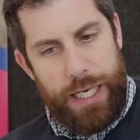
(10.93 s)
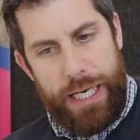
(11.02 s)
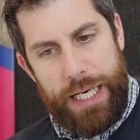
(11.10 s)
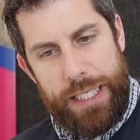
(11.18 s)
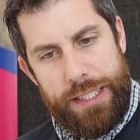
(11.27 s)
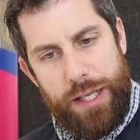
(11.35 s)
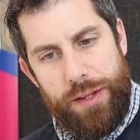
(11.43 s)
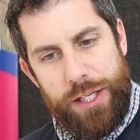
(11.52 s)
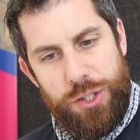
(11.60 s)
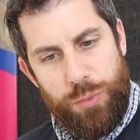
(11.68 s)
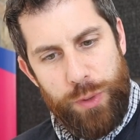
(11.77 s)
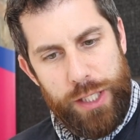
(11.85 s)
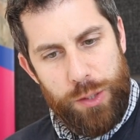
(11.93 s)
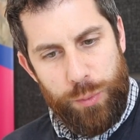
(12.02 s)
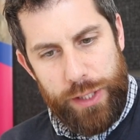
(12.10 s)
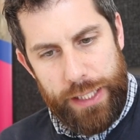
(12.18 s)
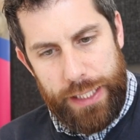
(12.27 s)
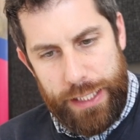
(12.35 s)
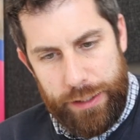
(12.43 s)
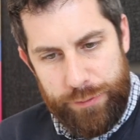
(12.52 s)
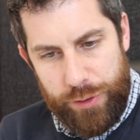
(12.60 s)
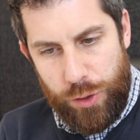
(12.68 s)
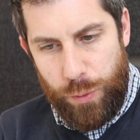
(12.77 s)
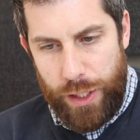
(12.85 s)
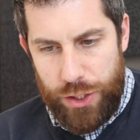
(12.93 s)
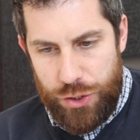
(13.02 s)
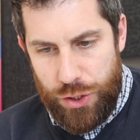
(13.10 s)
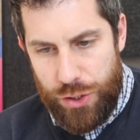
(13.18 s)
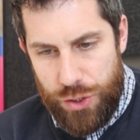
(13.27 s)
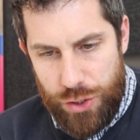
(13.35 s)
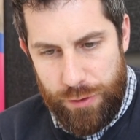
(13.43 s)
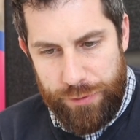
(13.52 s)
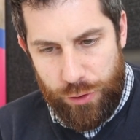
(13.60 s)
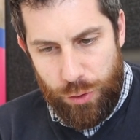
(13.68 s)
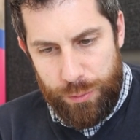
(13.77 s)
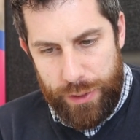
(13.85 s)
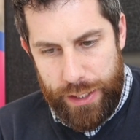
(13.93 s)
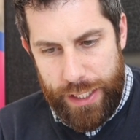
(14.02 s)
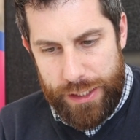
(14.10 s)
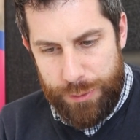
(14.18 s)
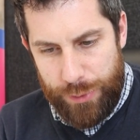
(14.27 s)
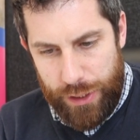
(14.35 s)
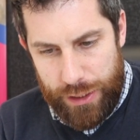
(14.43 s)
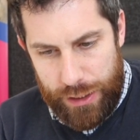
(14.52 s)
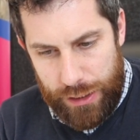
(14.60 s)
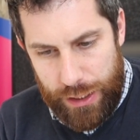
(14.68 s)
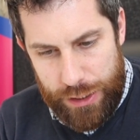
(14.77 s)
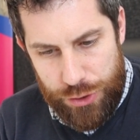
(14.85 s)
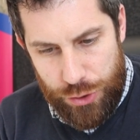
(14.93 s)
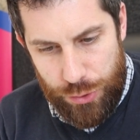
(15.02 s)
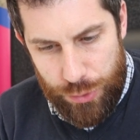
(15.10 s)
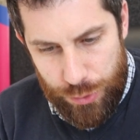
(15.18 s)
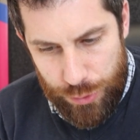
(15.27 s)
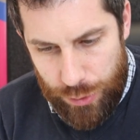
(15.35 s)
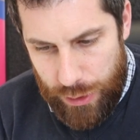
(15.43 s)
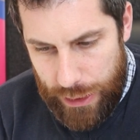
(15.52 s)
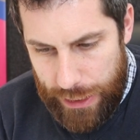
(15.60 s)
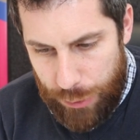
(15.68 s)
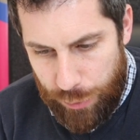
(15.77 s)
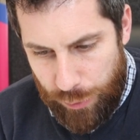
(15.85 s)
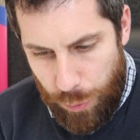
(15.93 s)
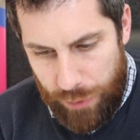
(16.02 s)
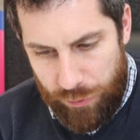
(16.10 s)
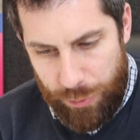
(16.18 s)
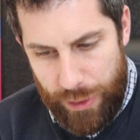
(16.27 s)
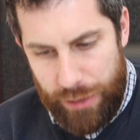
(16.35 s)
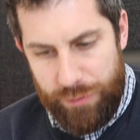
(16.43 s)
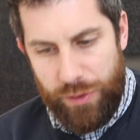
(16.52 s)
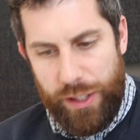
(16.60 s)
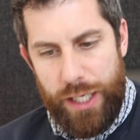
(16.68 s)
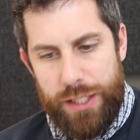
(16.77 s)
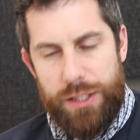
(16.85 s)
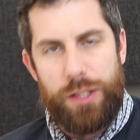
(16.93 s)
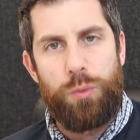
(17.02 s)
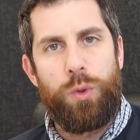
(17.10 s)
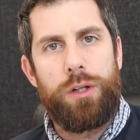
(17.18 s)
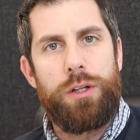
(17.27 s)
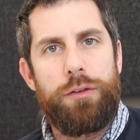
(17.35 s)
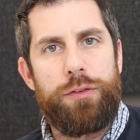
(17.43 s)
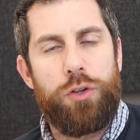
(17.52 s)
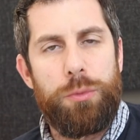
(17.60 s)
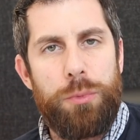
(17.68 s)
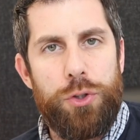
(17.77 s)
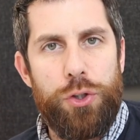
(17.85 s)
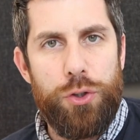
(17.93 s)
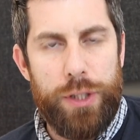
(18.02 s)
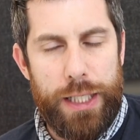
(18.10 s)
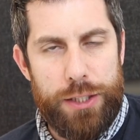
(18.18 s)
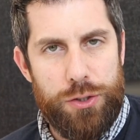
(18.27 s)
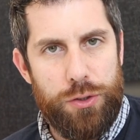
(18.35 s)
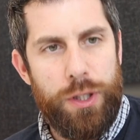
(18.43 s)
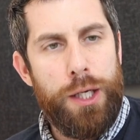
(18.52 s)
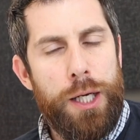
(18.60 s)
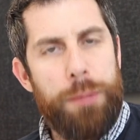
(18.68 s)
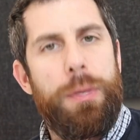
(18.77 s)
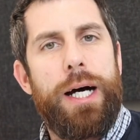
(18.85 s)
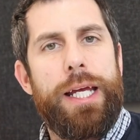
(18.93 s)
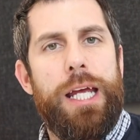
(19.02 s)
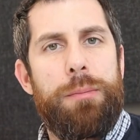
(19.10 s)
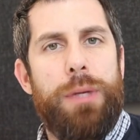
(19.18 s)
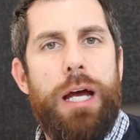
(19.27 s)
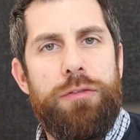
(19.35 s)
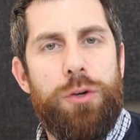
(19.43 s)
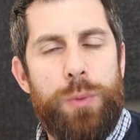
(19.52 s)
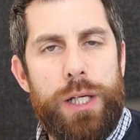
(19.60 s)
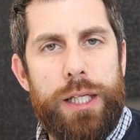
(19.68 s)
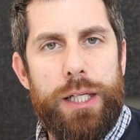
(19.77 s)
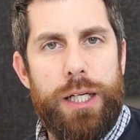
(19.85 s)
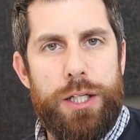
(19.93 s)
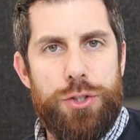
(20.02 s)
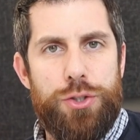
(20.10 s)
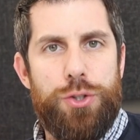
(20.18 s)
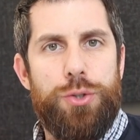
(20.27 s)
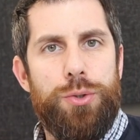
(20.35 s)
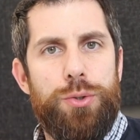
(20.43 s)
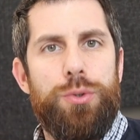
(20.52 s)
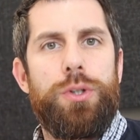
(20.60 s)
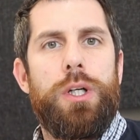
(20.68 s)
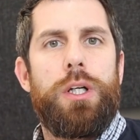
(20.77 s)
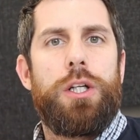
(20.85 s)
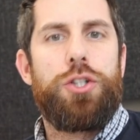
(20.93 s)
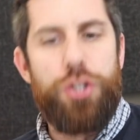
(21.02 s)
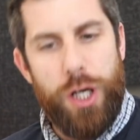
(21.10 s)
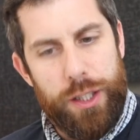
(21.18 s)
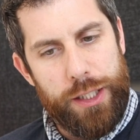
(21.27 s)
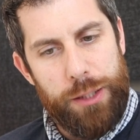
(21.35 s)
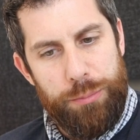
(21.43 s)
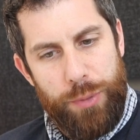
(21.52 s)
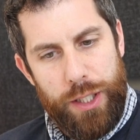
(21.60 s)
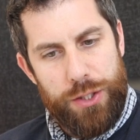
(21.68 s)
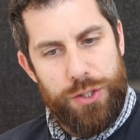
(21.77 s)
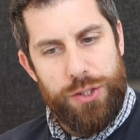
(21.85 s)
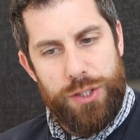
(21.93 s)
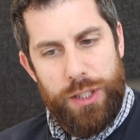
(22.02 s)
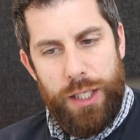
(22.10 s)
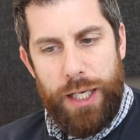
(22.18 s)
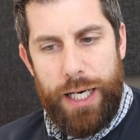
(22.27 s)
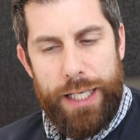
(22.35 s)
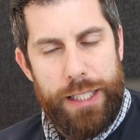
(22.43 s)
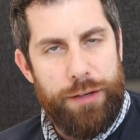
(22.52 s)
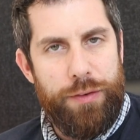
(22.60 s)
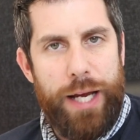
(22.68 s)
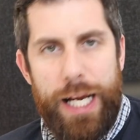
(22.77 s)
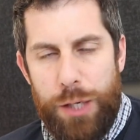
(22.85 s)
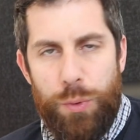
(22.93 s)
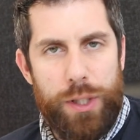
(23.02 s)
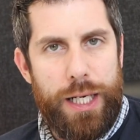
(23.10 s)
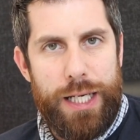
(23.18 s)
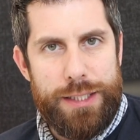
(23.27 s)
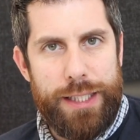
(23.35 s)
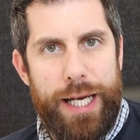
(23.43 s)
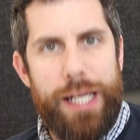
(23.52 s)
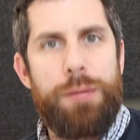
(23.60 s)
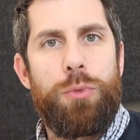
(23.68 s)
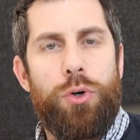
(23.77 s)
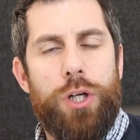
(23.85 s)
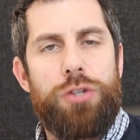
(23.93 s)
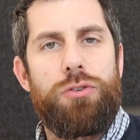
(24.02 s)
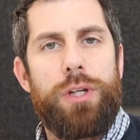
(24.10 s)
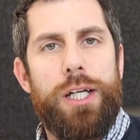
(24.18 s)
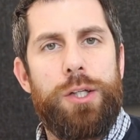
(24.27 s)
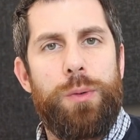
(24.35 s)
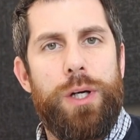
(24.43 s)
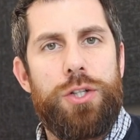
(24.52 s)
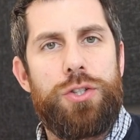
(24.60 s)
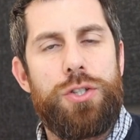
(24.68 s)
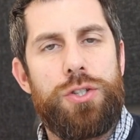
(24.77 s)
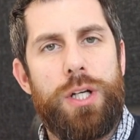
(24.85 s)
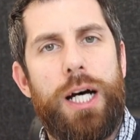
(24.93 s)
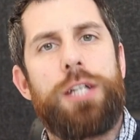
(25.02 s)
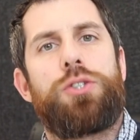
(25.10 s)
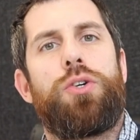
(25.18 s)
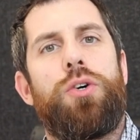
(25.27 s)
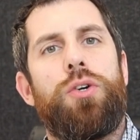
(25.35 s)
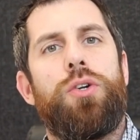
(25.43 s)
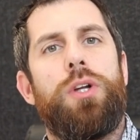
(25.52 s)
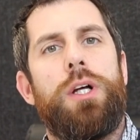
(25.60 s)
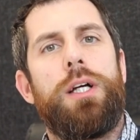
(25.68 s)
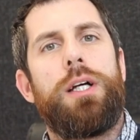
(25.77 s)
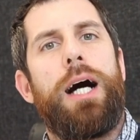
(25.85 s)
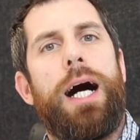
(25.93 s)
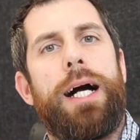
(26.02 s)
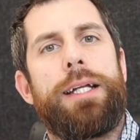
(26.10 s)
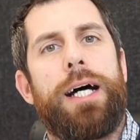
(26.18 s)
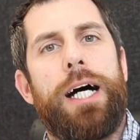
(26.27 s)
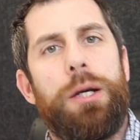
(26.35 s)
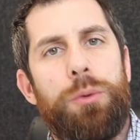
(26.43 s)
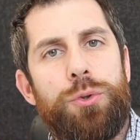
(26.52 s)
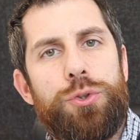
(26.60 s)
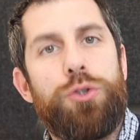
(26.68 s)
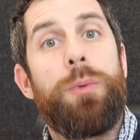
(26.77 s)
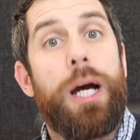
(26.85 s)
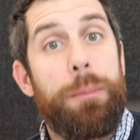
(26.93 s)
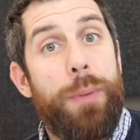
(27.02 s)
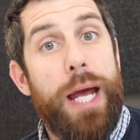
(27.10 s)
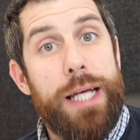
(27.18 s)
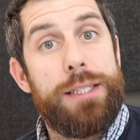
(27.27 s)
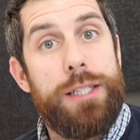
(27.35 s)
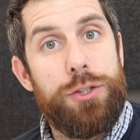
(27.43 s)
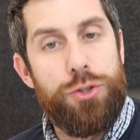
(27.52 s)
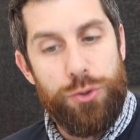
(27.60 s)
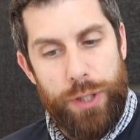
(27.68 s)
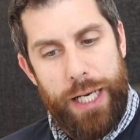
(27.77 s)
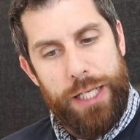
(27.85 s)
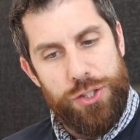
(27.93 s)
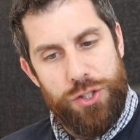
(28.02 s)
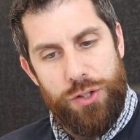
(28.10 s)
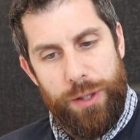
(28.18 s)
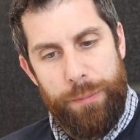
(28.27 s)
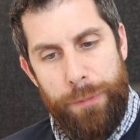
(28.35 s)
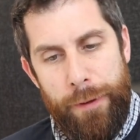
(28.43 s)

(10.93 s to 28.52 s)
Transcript: And this week we have questions from Edinburgh, Glasgow. We've got one from Inverness and one from Newcastle. My aim every week is to jargon bust and have anyone ask any mortgage-related questions at all, and I'll do my best to answer them.